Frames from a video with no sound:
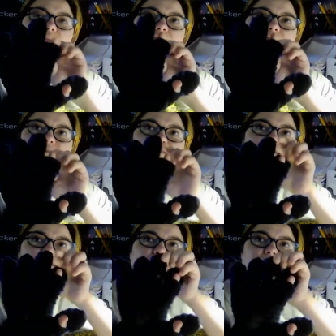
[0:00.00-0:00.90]

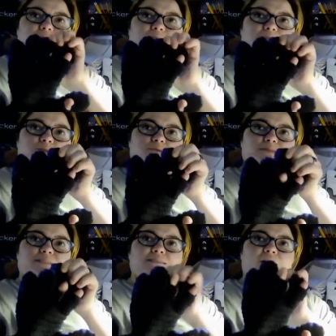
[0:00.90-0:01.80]
there's little
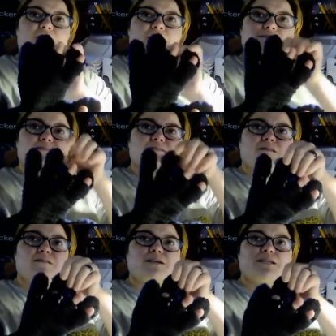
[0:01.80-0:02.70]
slots
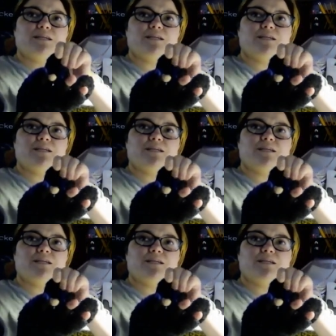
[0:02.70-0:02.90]
on